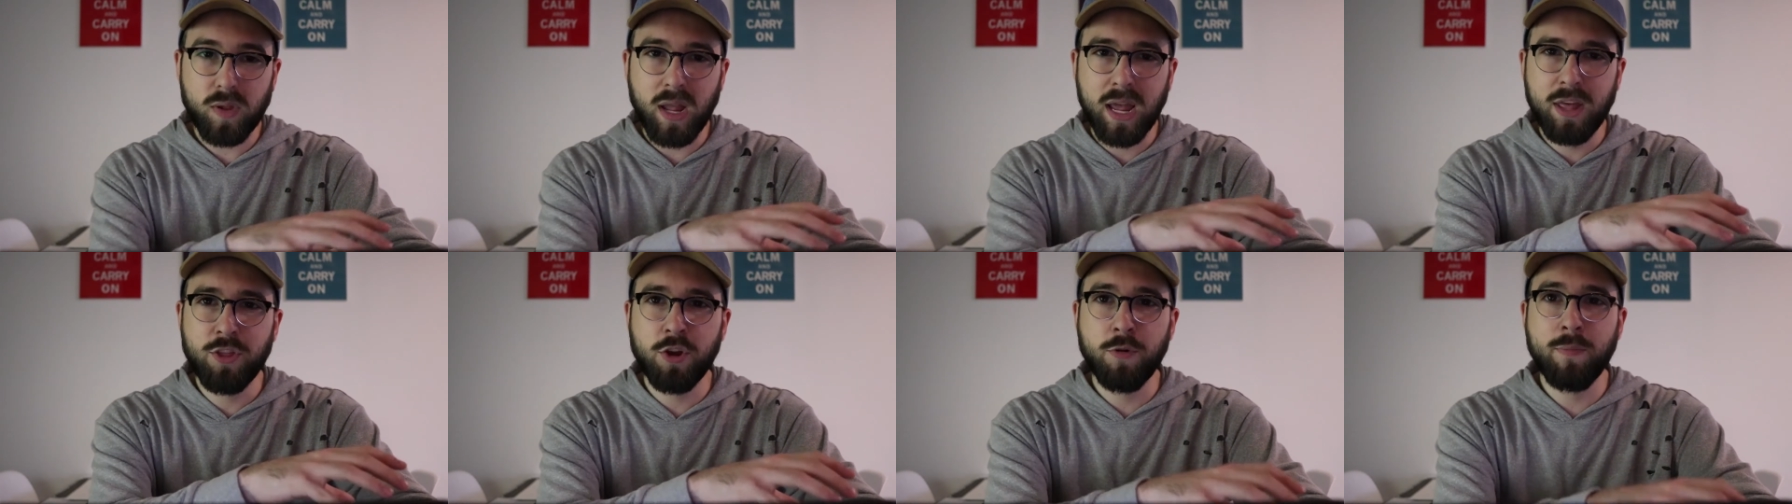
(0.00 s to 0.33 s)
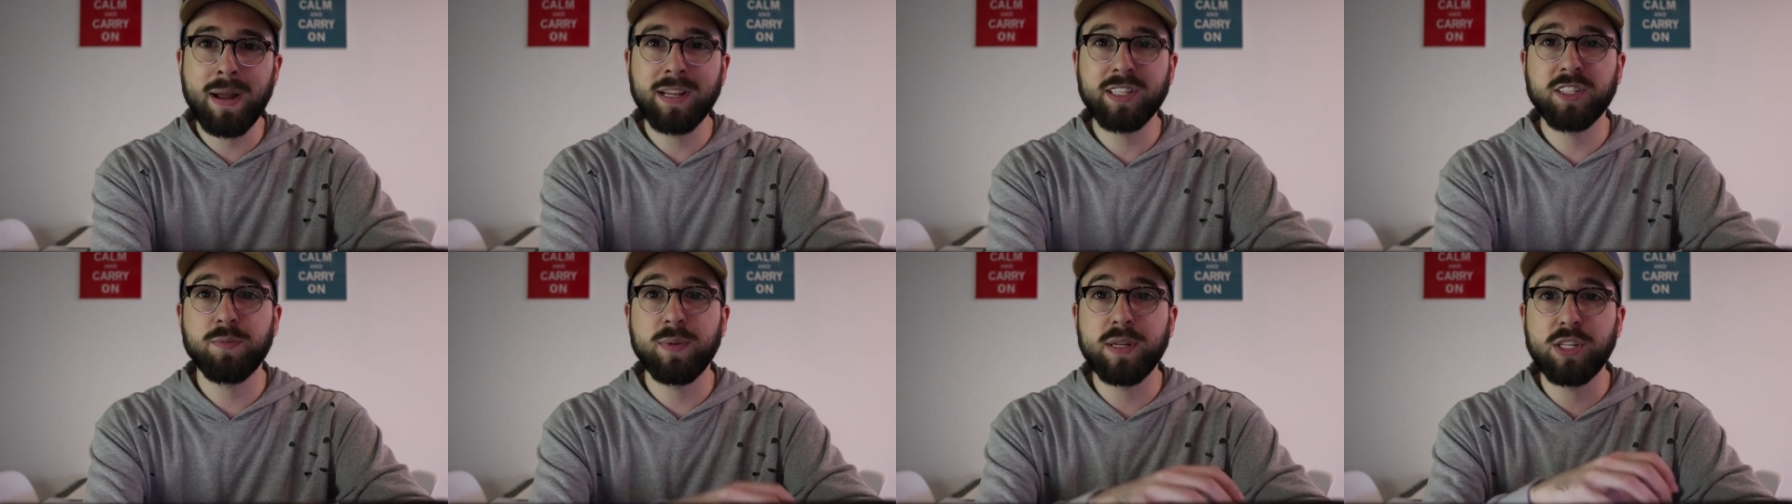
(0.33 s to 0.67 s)
and they're
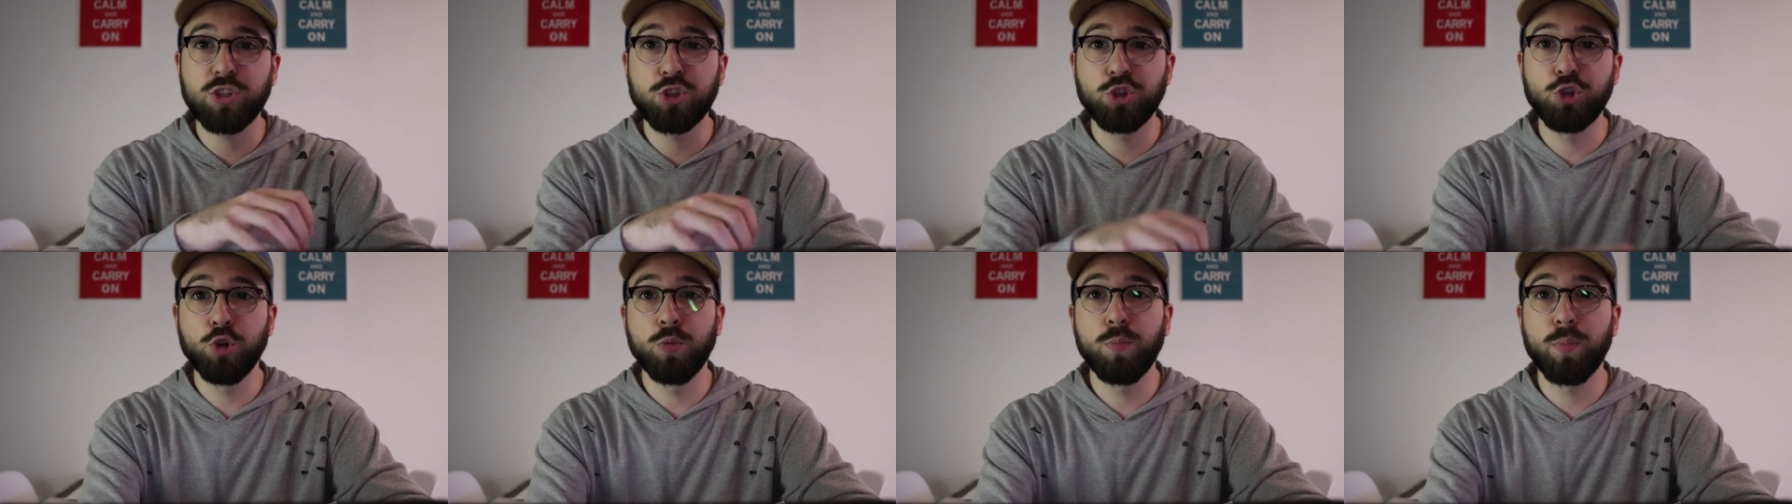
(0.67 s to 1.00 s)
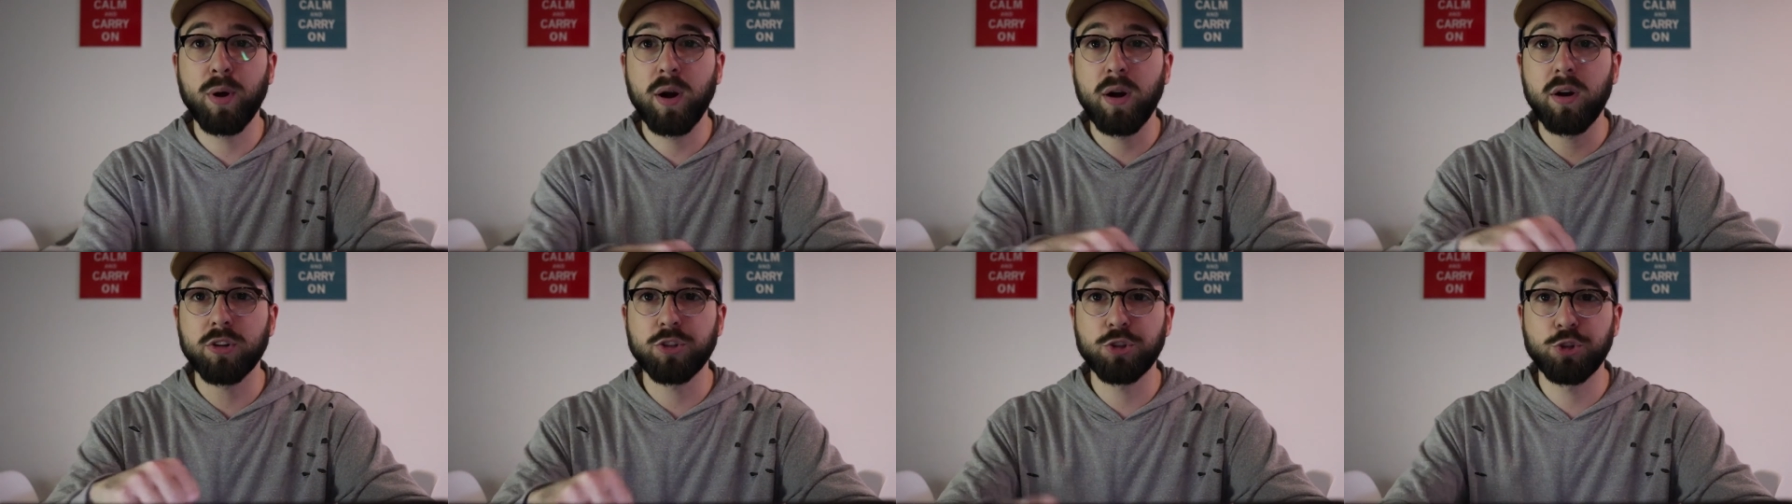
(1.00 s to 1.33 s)
meant to be
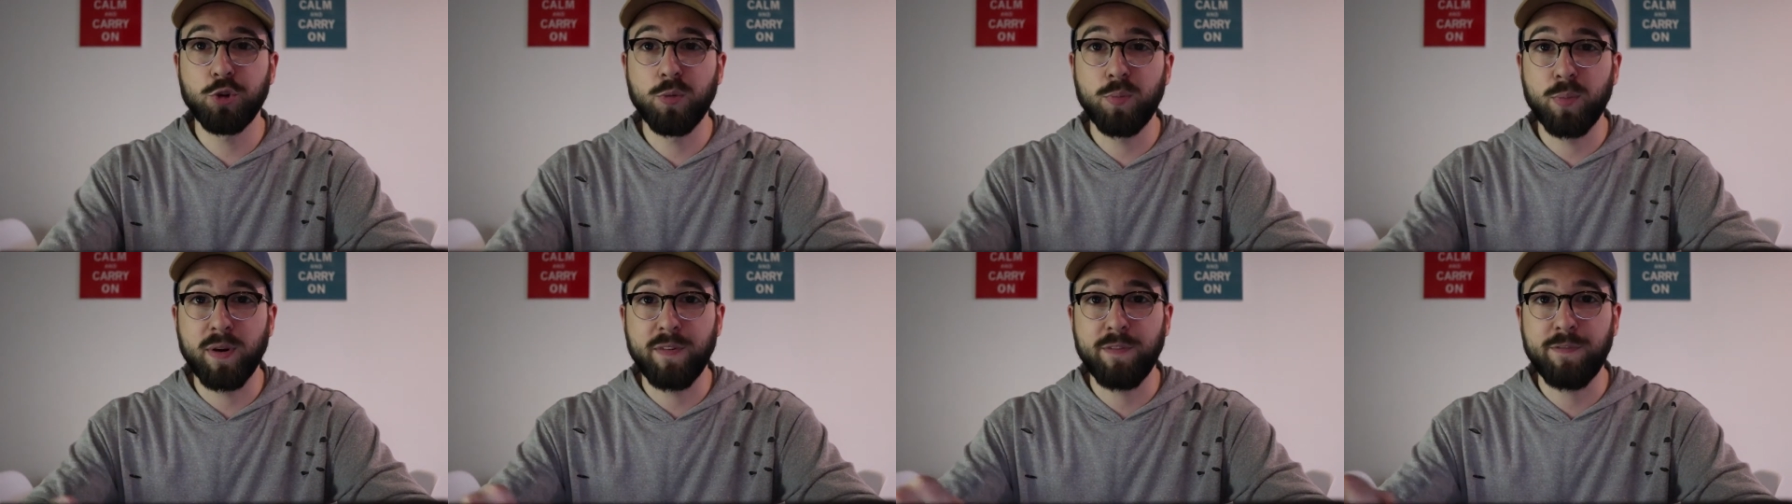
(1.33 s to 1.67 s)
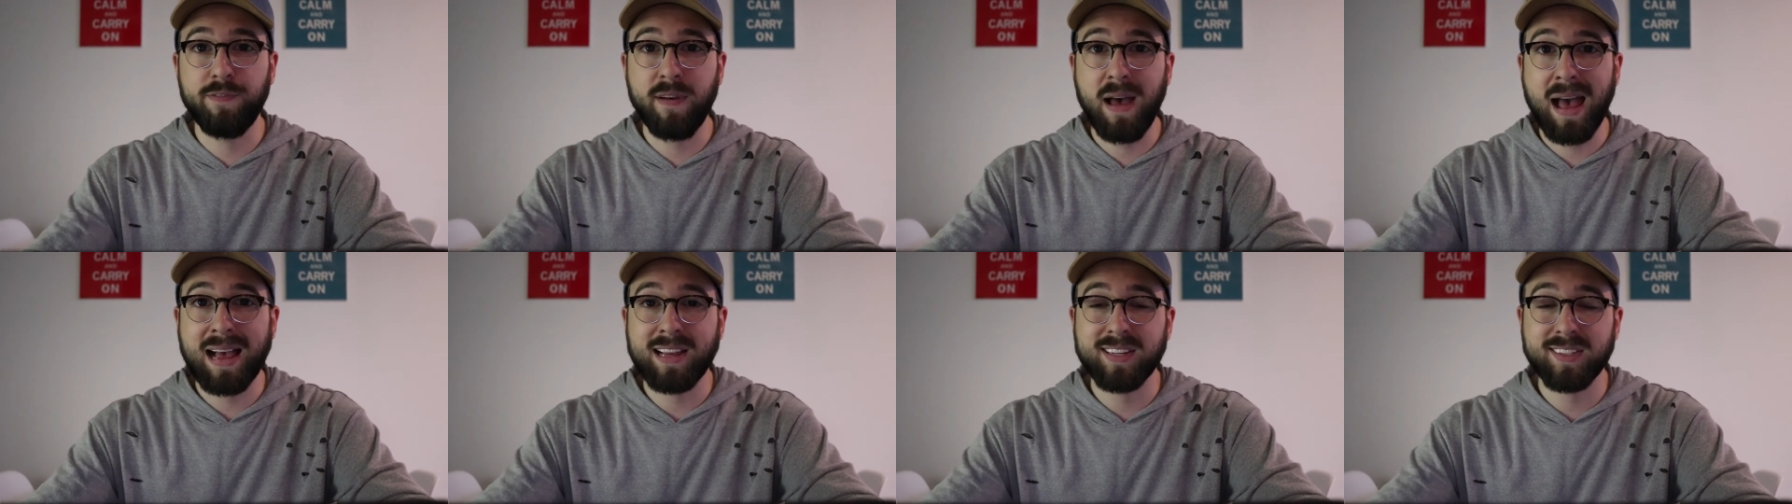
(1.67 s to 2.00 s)
super, super
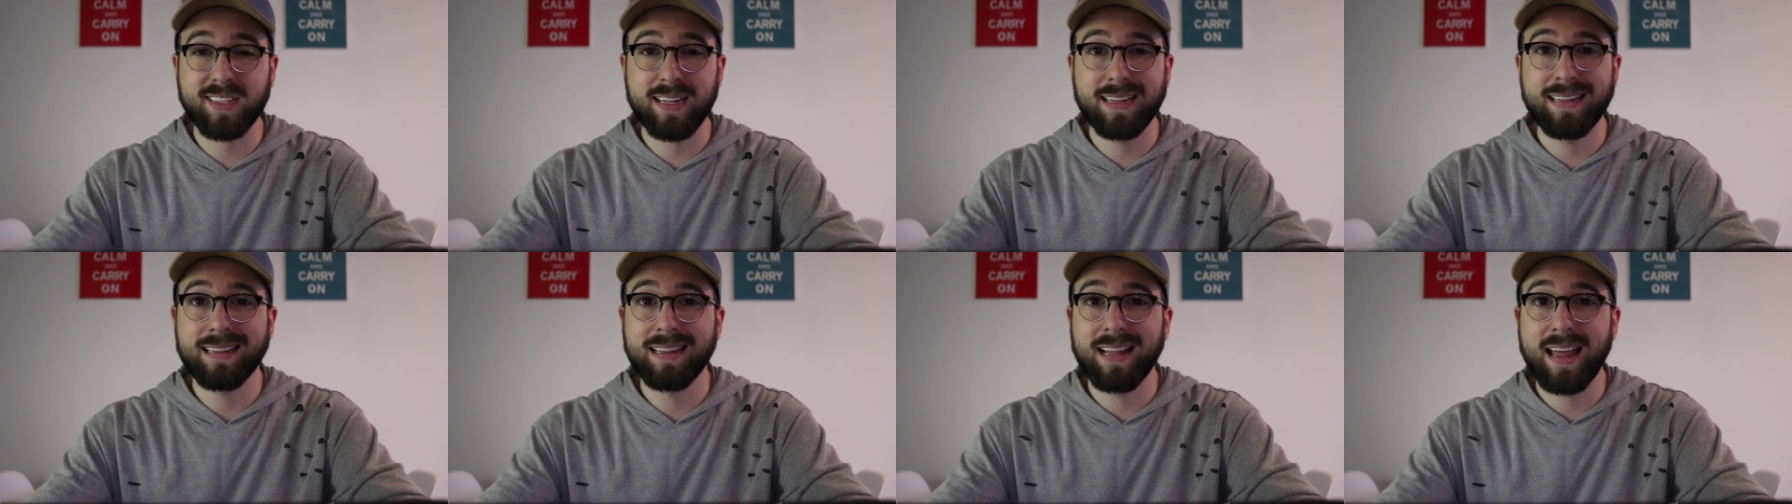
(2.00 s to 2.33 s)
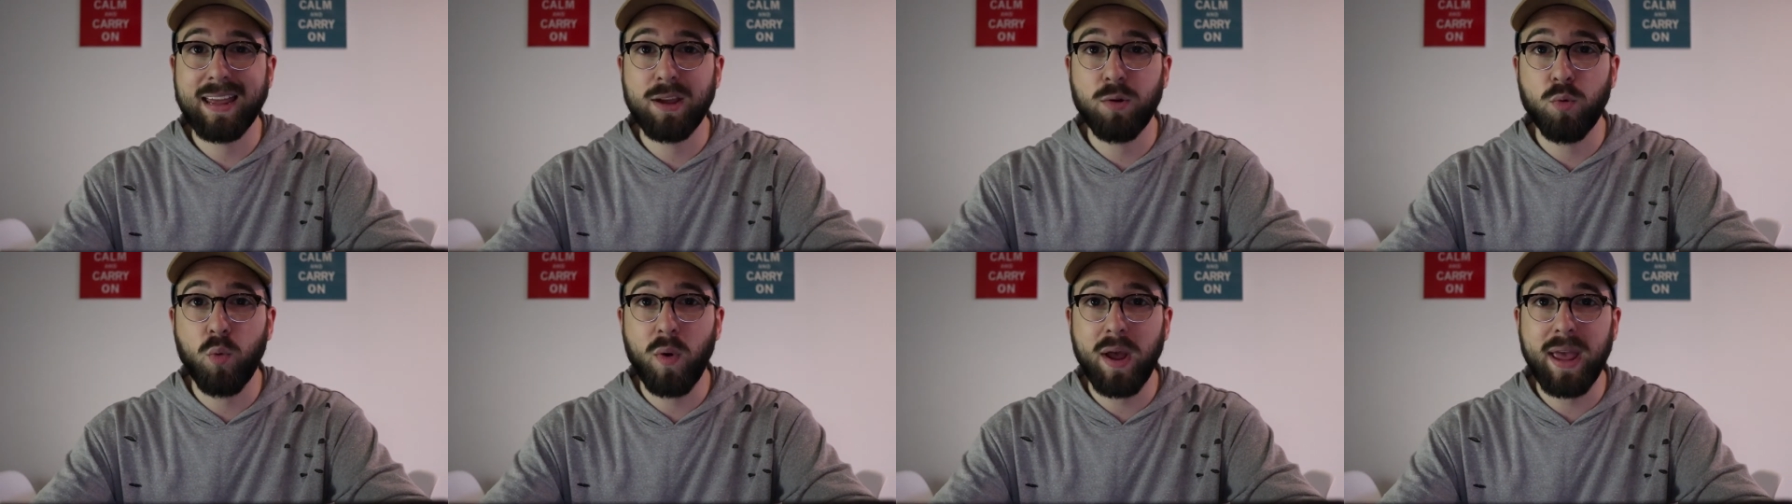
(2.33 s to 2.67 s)
fast and
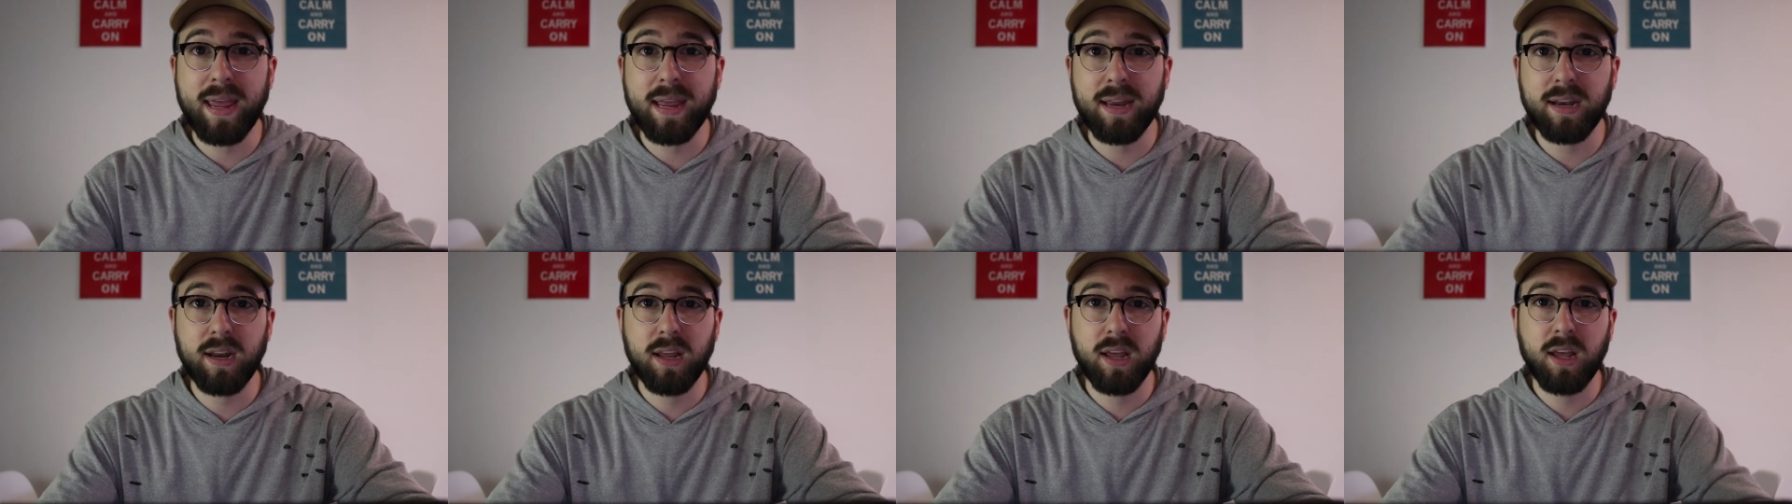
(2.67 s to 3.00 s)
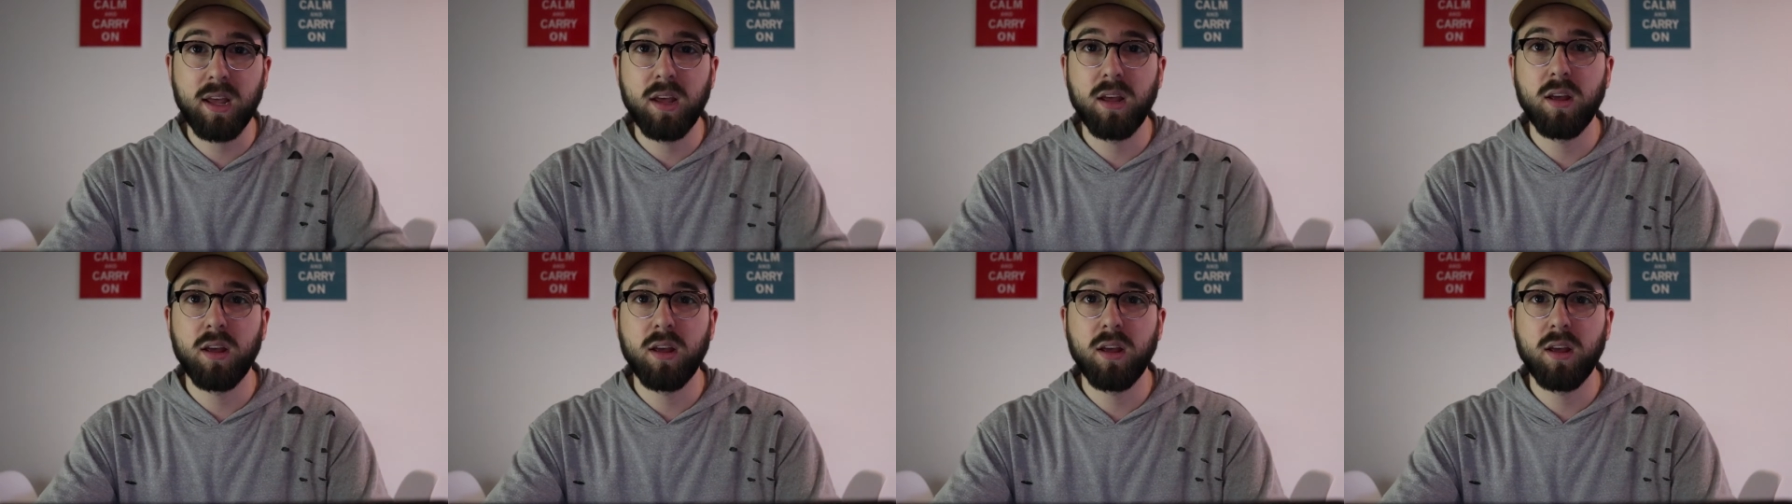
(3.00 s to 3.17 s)
lightweight.